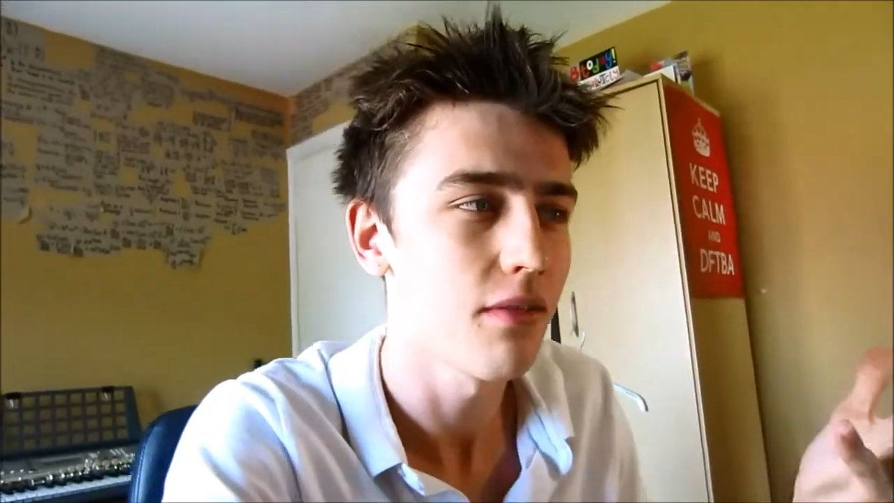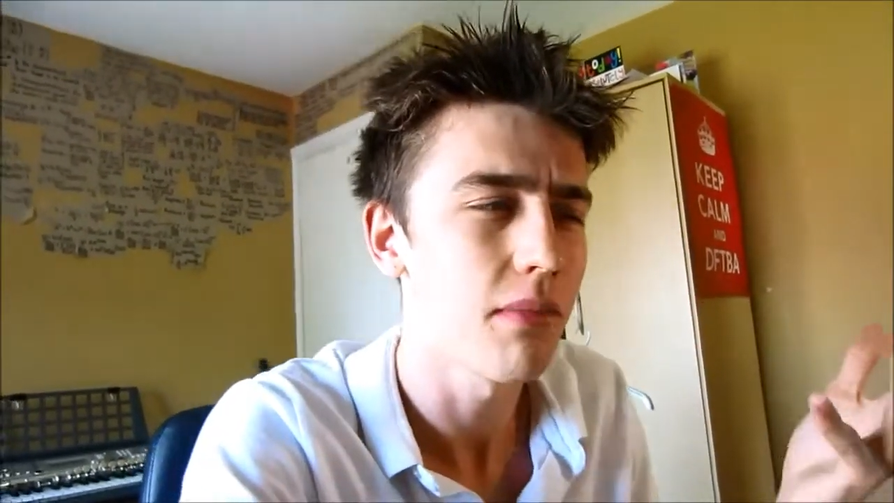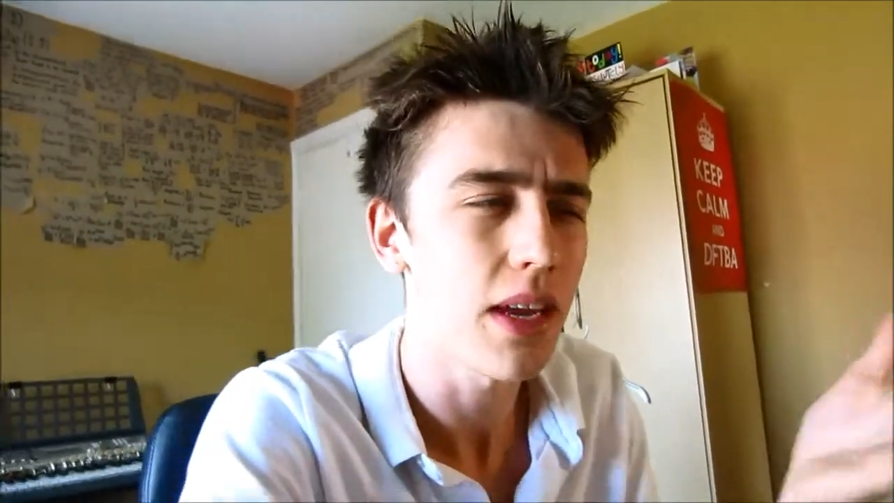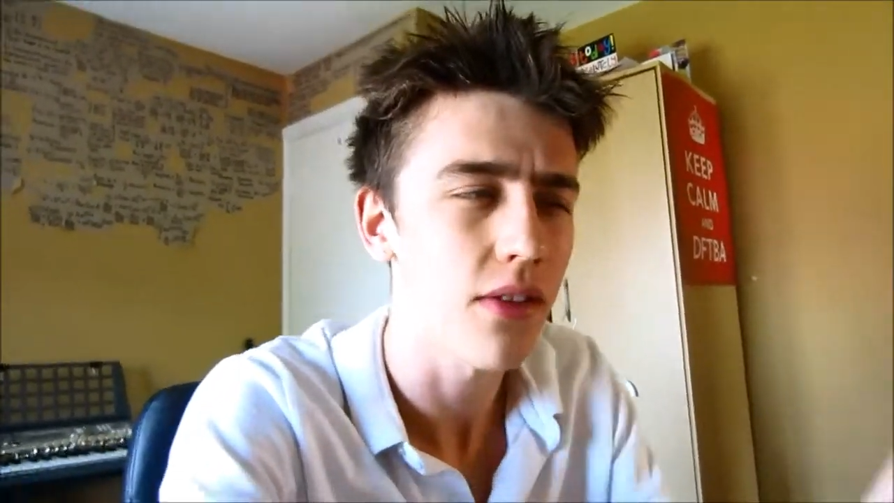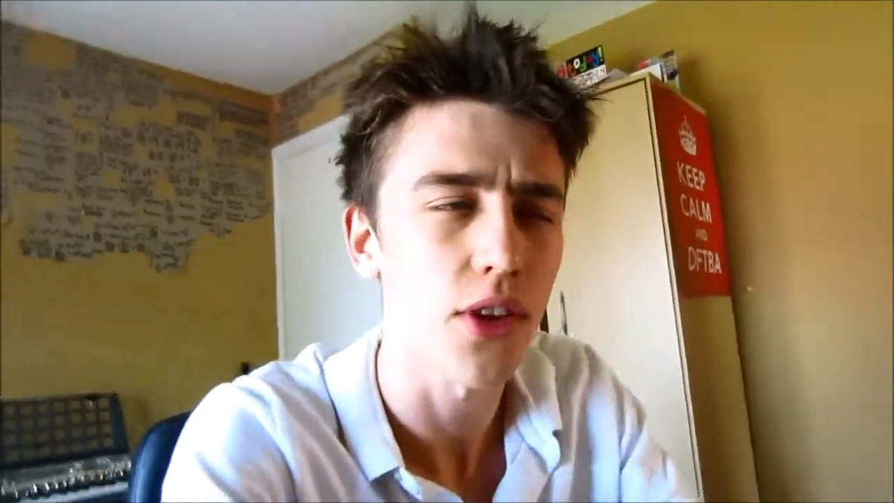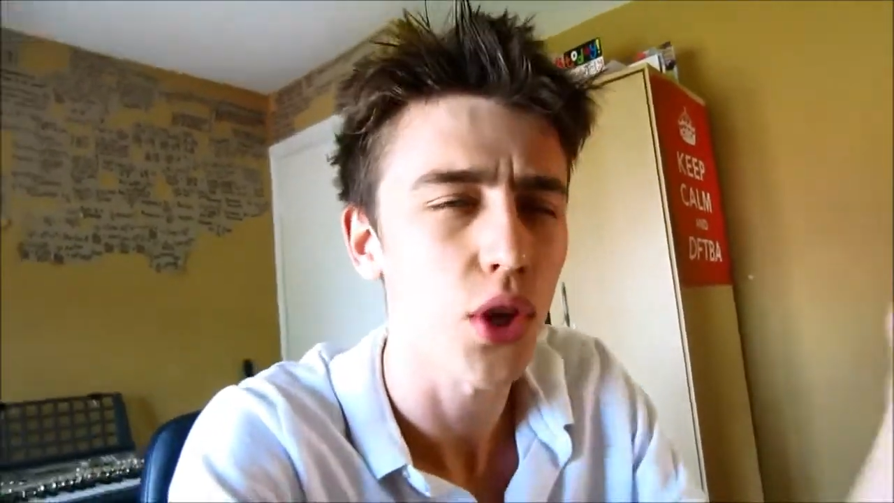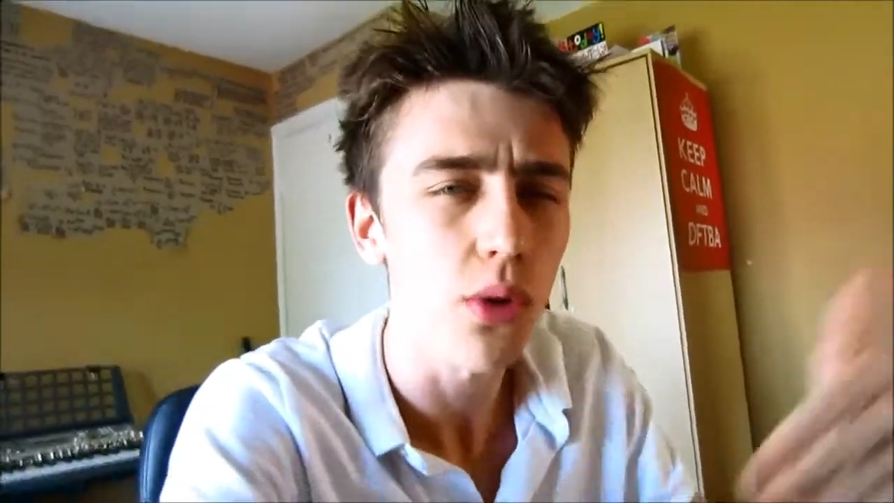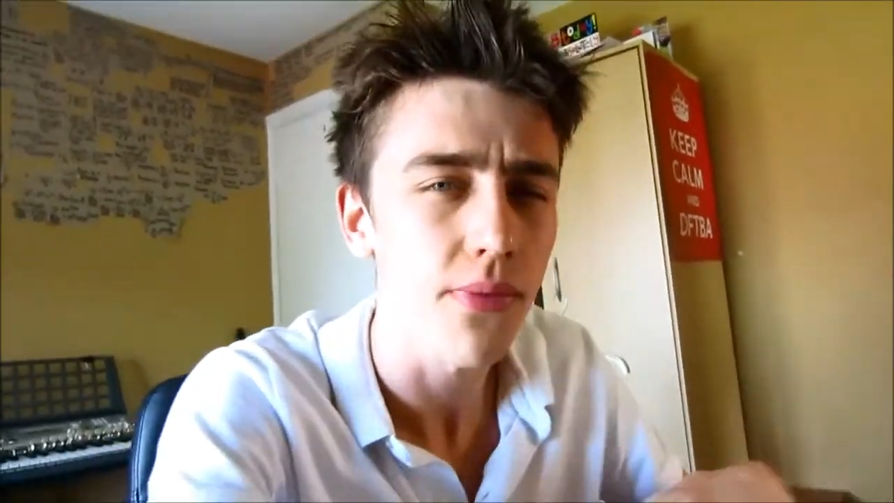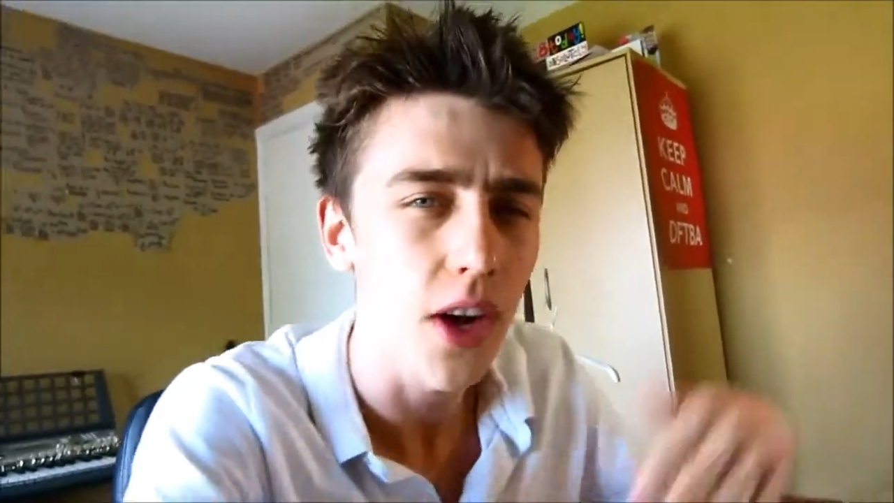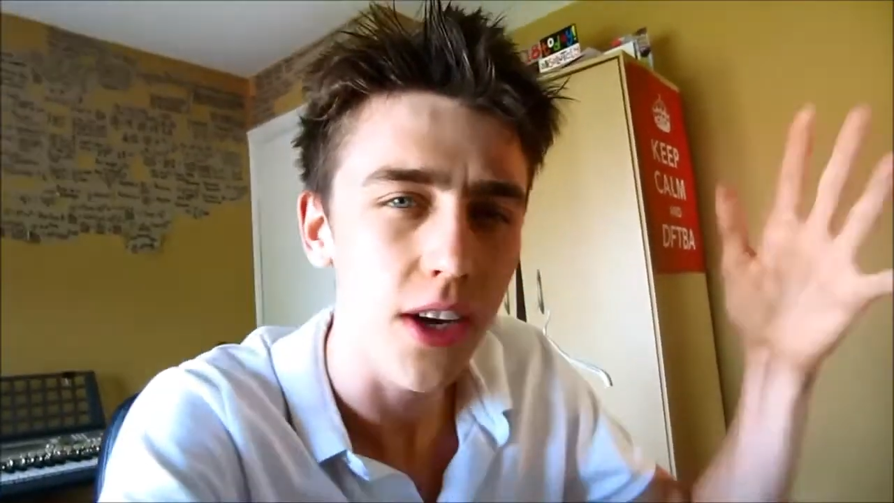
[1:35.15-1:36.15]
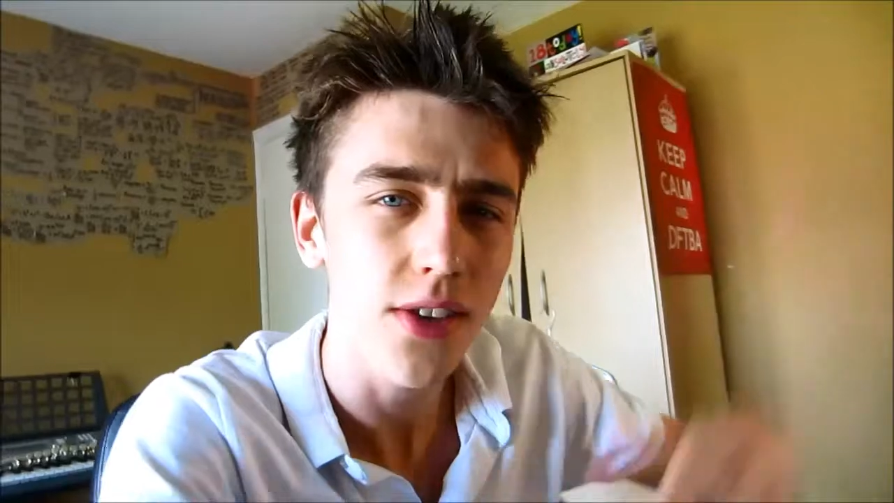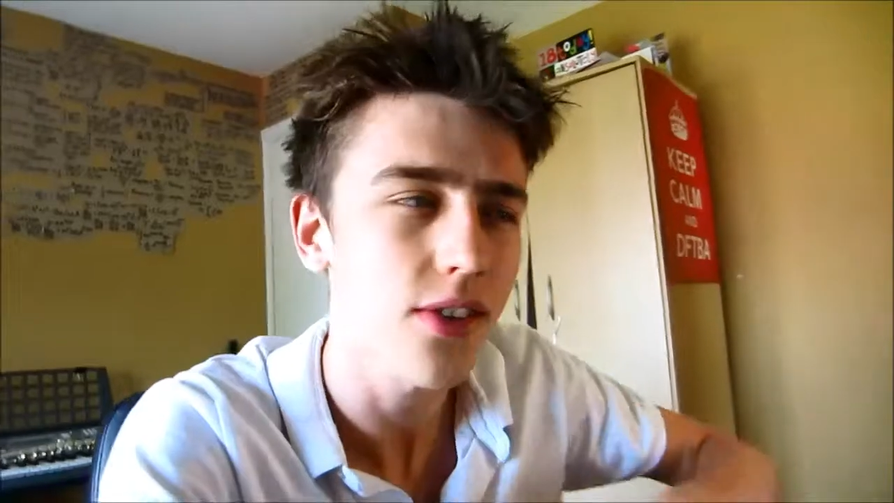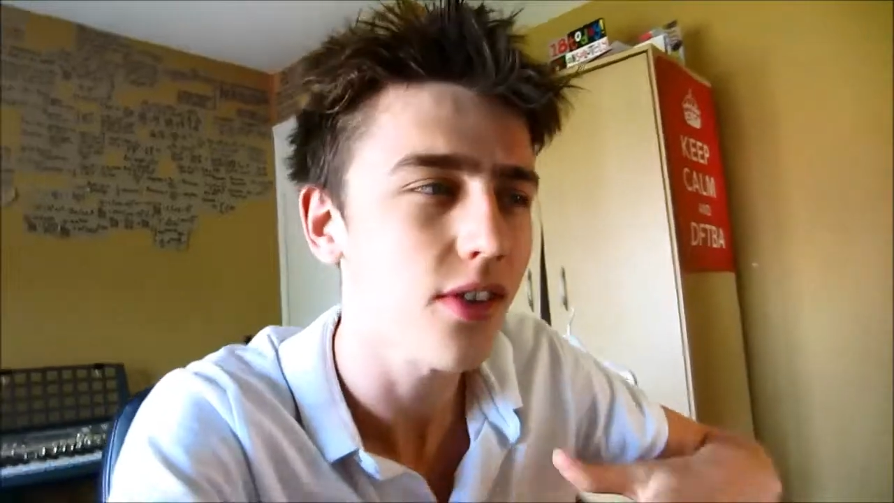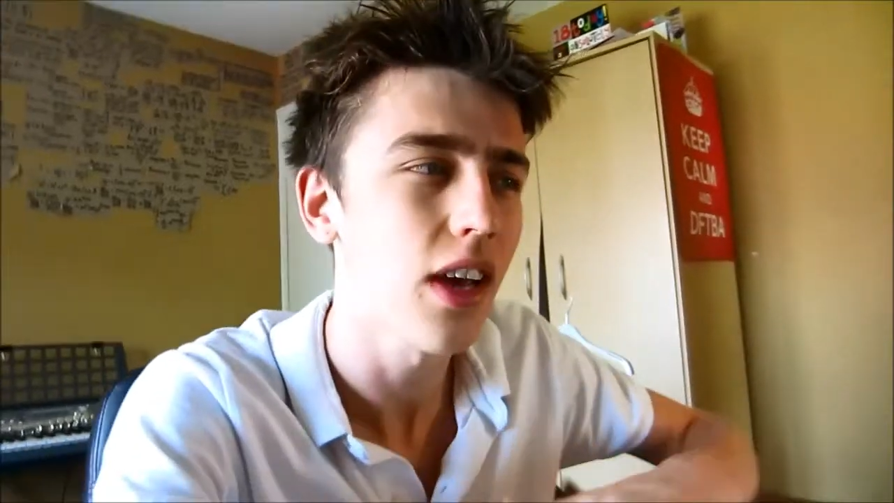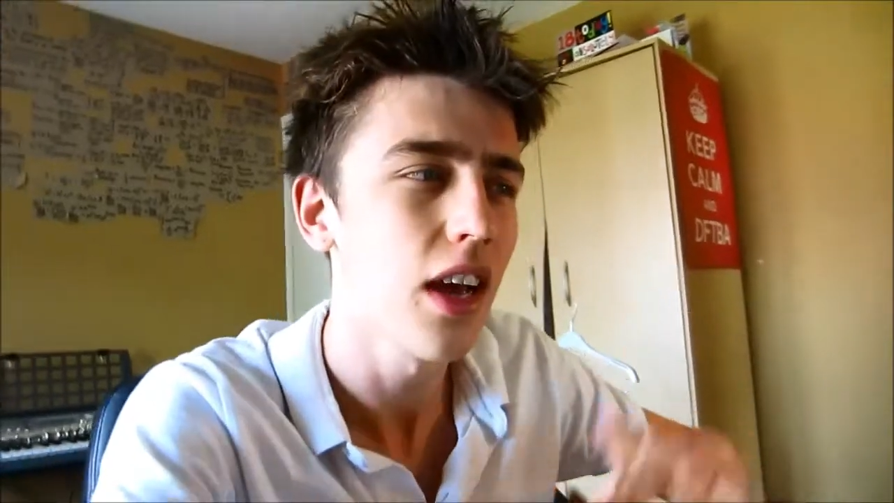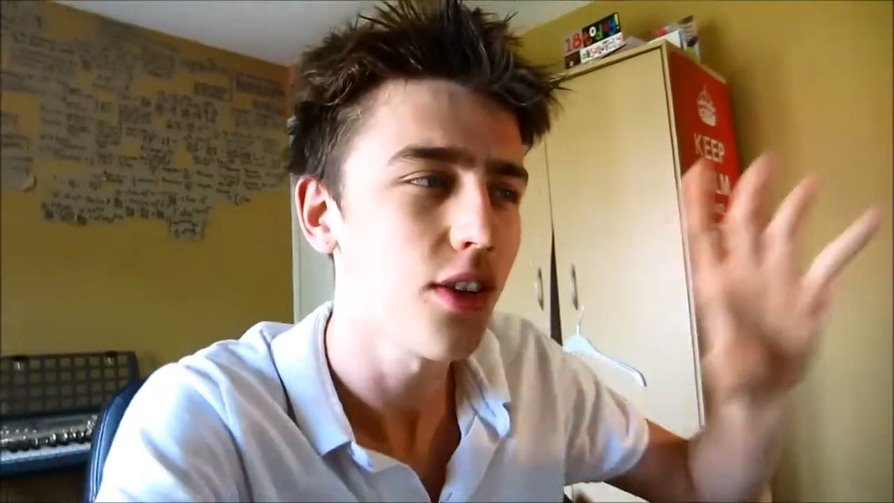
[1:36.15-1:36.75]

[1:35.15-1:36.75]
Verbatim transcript: either two firsts,